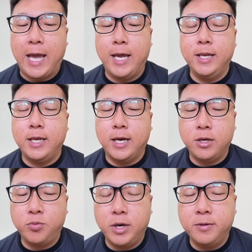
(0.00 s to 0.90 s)
and the
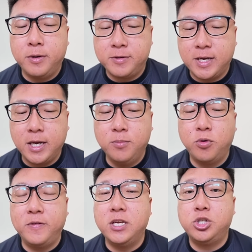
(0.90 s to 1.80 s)
other one, the second
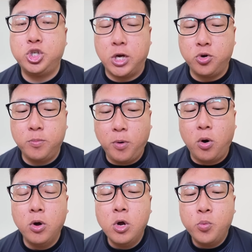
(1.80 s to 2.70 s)
move, is Shadow Ball.